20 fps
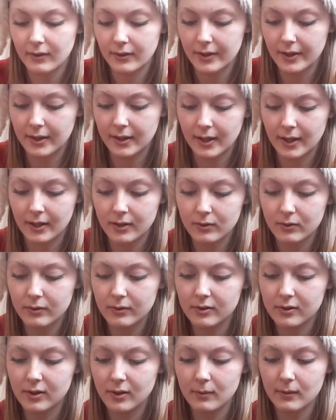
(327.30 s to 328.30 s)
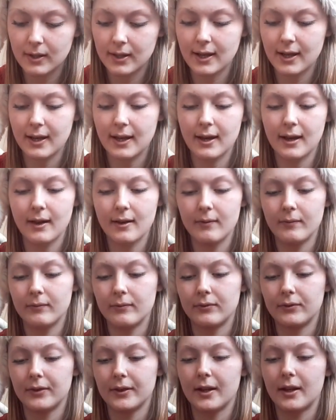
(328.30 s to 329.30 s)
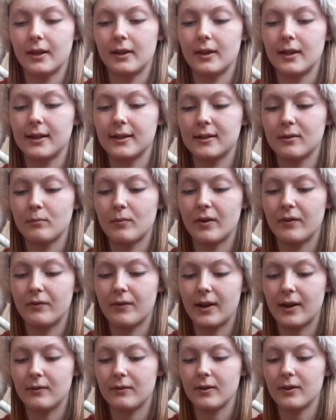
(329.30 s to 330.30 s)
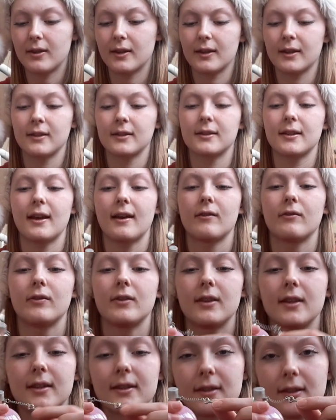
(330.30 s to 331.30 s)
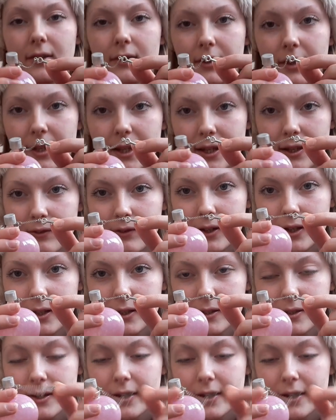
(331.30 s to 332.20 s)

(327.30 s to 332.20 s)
And then also in here, these are my favourite things ever, these little key rings.